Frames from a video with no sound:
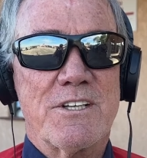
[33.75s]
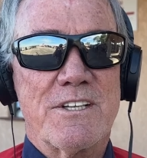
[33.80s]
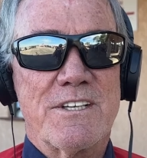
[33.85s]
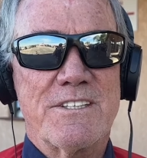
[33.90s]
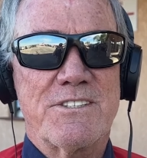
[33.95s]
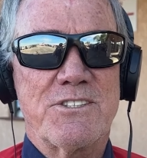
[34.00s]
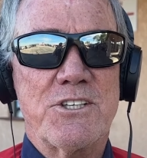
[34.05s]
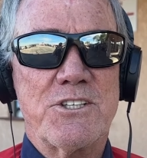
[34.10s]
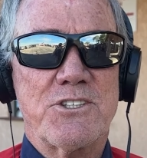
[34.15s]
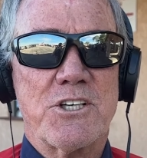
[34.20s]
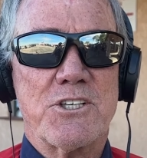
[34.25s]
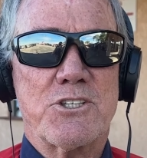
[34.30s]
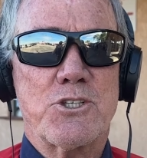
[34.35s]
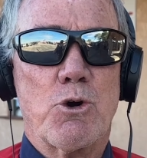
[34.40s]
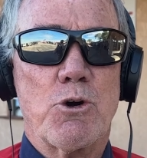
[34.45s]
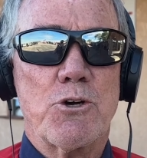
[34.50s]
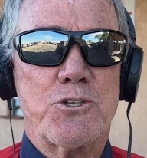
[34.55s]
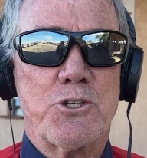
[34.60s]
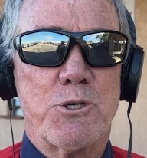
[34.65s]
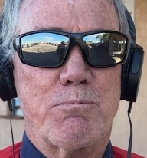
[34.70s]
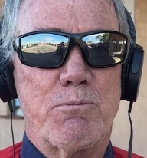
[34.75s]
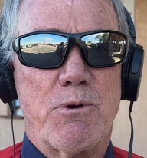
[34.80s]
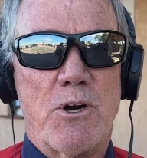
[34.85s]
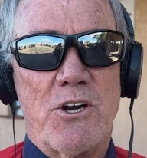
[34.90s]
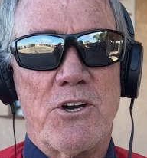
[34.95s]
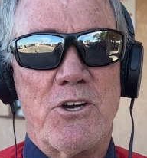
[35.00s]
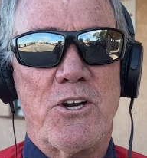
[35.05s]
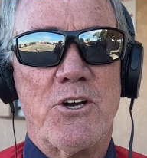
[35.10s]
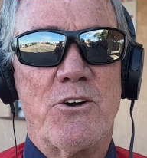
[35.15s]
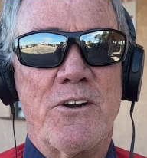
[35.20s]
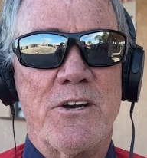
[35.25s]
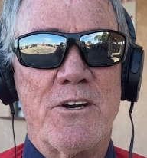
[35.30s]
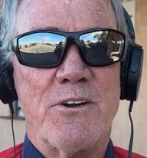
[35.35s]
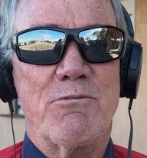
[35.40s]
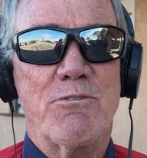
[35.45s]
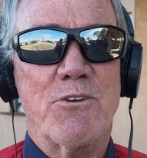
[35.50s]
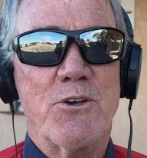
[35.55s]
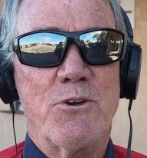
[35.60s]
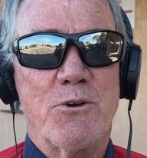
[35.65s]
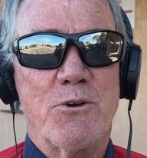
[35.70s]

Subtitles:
Is this the torture part of your interview?